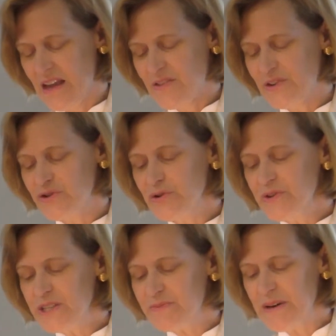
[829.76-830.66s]
The
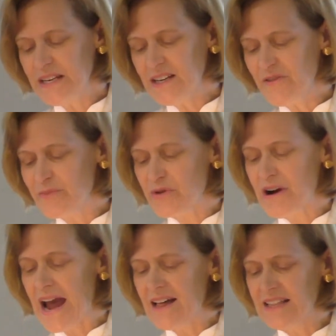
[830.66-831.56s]
truest meaning of
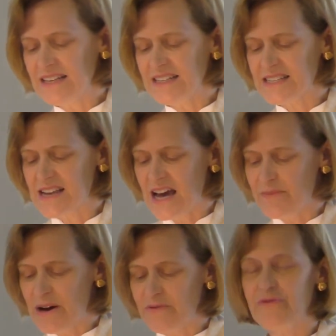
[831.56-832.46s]
morality is not
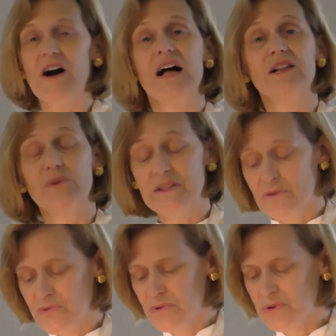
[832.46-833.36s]
about following the
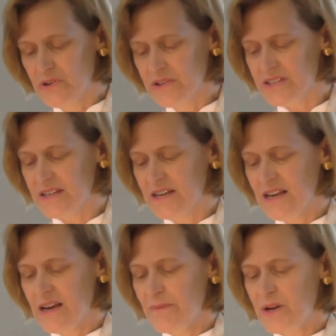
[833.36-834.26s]
rules,
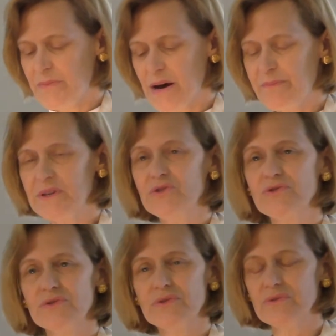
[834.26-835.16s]
but about being
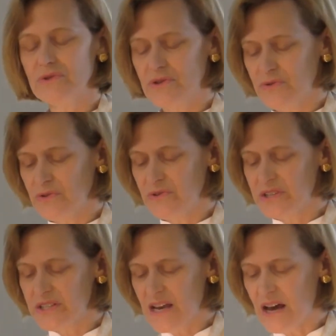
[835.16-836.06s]
true to
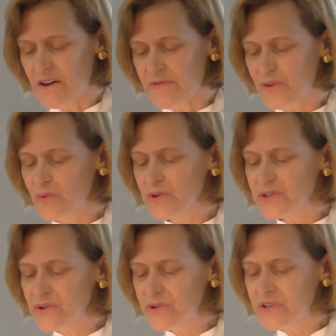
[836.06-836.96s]
yourself. The
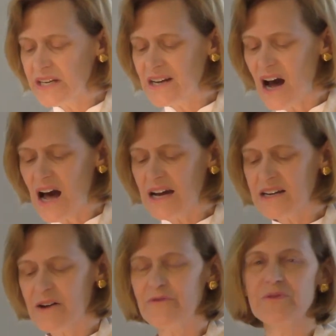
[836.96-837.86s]
words good and God
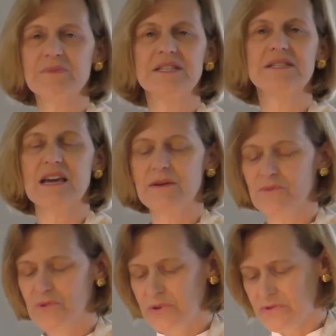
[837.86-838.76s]
come from the same
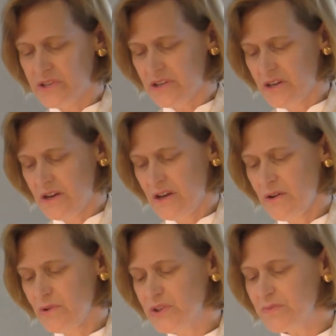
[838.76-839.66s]
root,
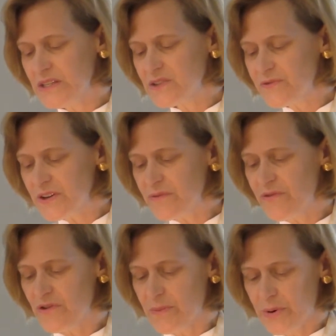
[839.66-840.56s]
which means fit
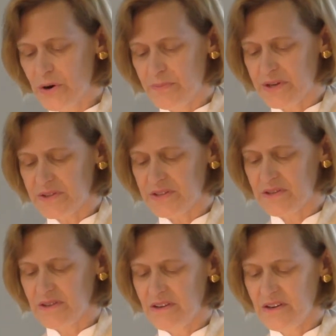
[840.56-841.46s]
for a purpose.
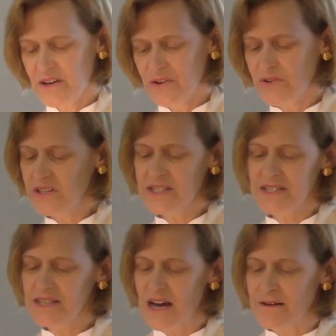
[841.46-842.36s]
Goodness
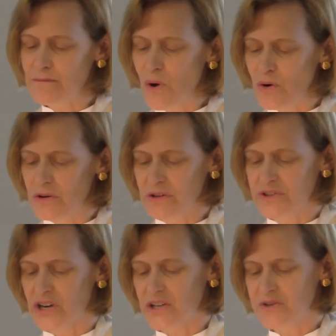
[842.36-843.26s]
is not a moral
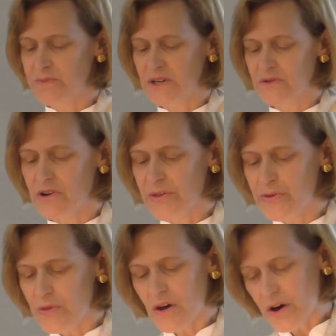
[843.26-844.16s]
judgment an
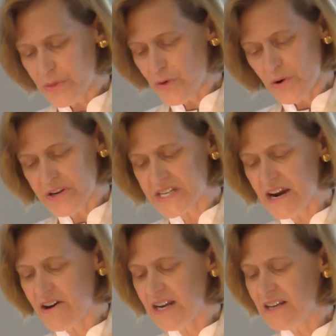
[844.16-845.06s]

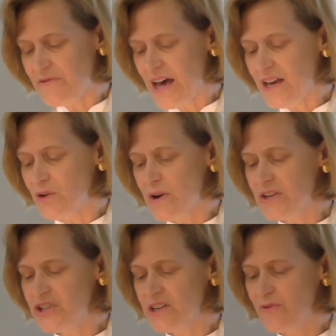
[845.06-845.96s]
authoritarian
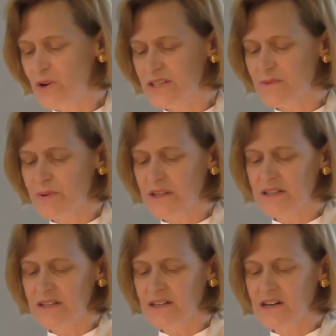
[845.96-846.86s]
evaluation of one's
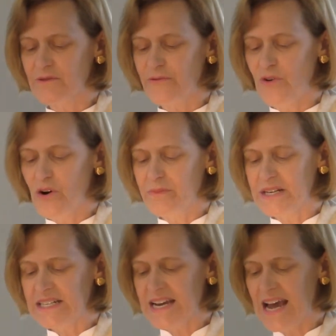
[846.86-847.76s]
ability to conform
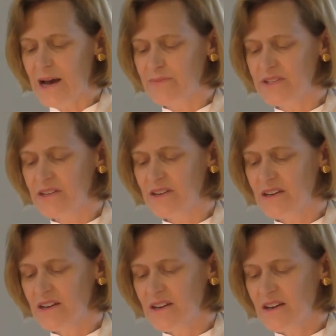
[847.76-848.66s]
and adapt.
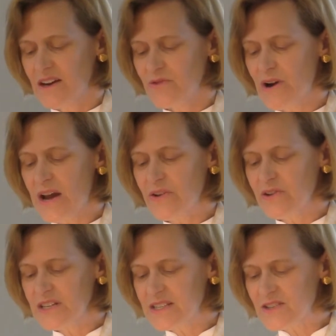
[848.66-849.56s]
Rather
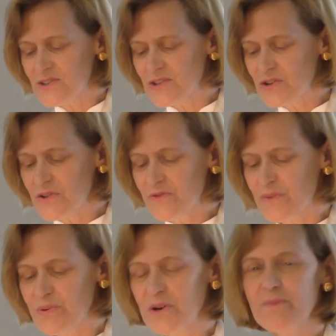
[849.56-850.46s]
is to serve
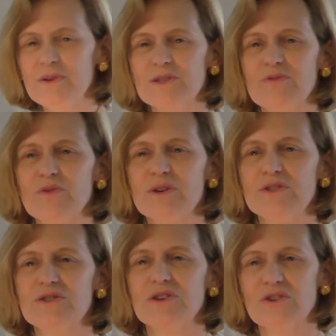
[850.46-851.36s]
the purpose for
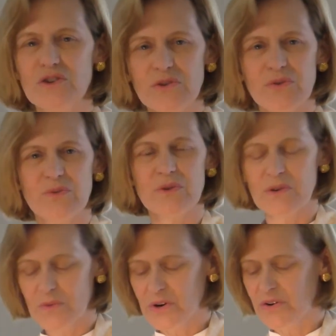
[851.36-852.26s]
which you
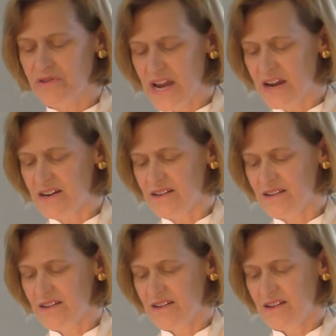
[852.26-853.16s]
were created,
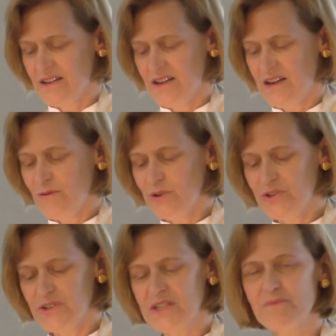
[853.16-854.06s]

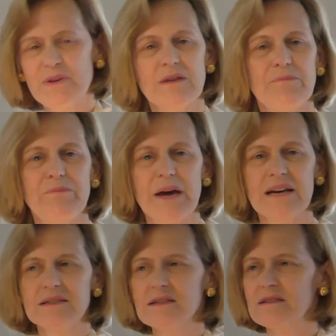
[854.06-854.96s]
which is to be the
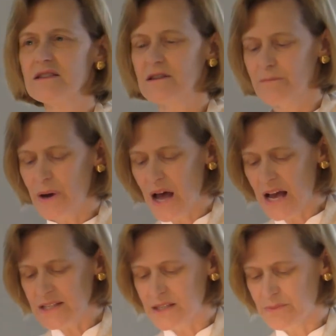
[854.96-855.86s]
best
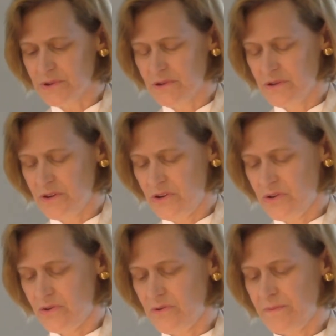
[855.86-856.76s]
possible
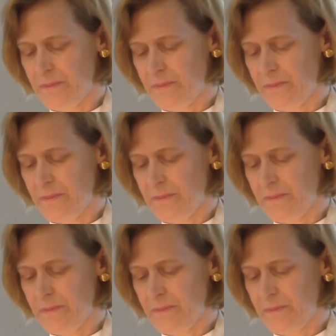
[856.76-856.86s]
you.